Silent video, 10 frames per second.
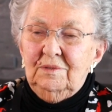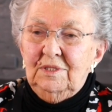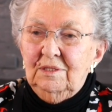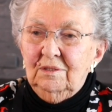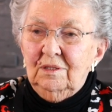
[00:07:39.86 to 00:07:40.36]

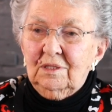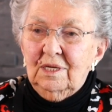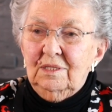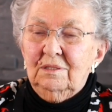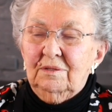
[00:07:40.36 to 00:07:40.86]
did all
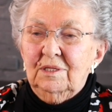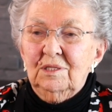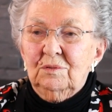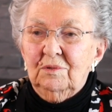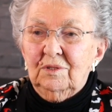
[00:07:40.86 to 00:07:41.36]
kinds of
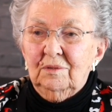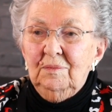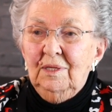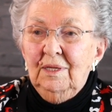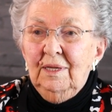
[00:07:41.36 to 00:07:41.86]
things with
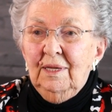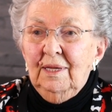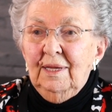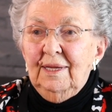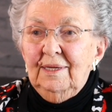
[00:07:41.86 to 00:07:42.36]
them.
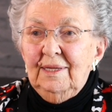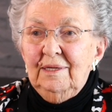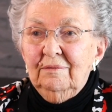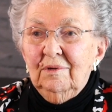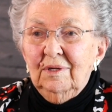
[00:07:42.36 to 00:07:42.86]
And
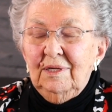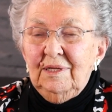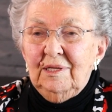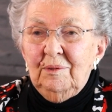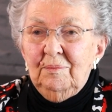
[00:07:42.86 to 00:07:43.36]
later on,
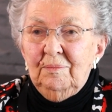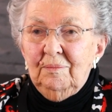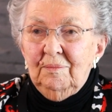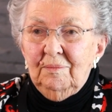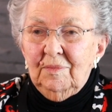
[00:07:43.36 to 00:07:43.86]
he
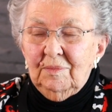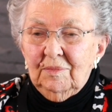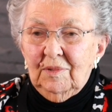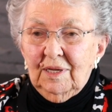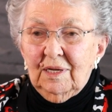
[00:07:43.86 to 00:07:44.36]
came
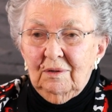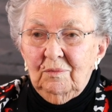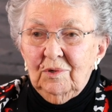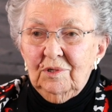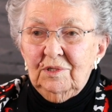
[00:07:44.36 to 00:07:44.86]
I got
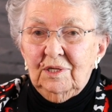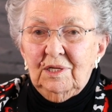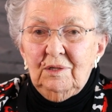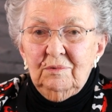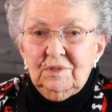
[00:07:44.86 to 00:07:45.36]
word that
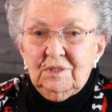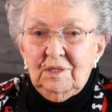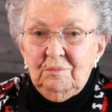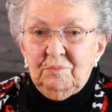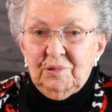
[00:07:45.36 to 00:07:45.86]
he was
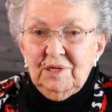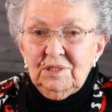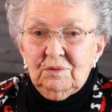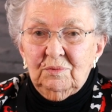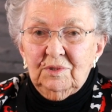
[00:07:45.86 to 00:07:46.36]

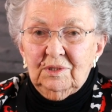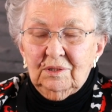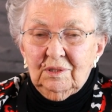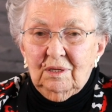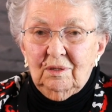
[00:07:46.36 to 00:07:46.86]
impressed with
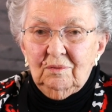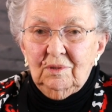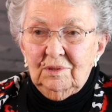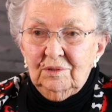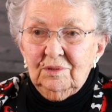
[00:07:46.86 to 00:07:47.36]

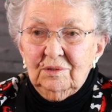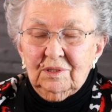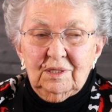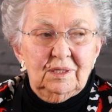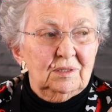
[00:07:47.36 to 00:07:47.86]
how alert
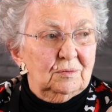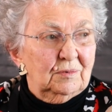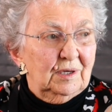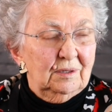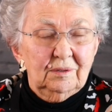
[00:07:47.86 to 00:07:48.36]
the kids
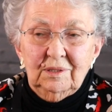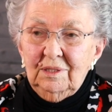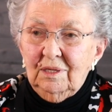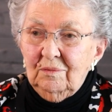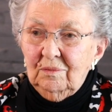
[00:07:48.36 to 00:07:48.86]
were and
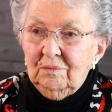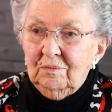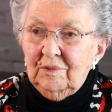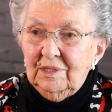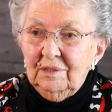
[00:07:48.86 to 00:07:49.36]
how
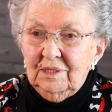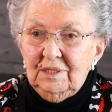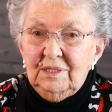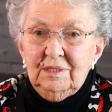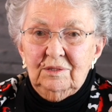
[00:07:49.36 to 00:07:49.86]
well they
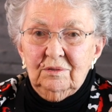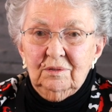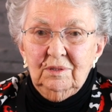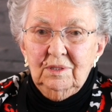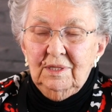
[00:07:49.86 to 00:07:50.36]
did
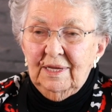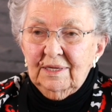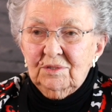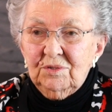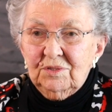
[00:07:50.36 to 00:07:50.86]
their
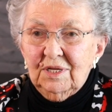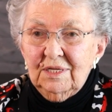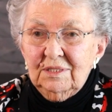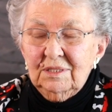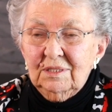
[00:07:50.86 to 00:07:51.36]

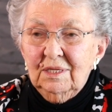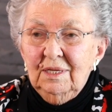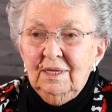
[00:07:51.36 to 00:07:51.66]
exercises.